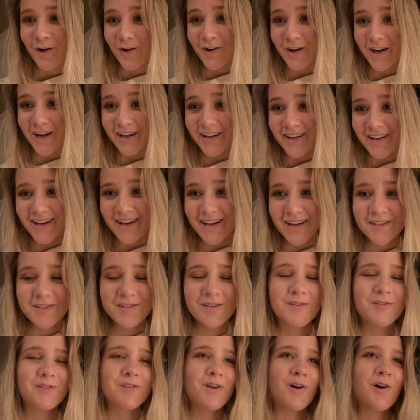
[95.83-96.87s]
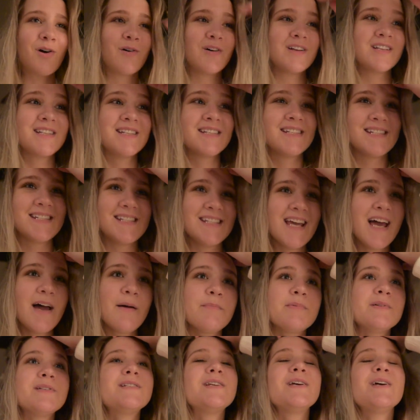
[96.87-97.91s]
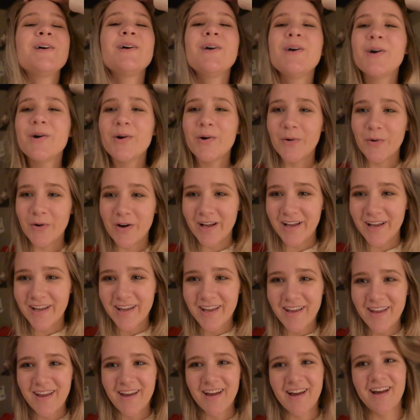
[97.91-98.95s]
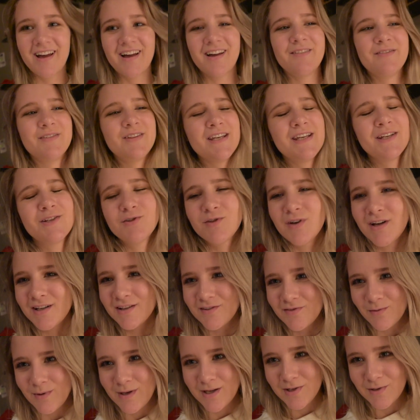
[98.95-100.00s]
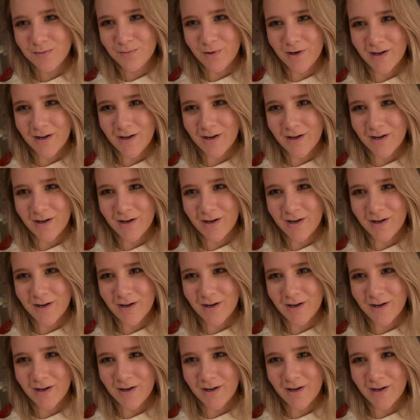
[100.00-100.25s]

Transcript: Alright guys, so step two of the transformation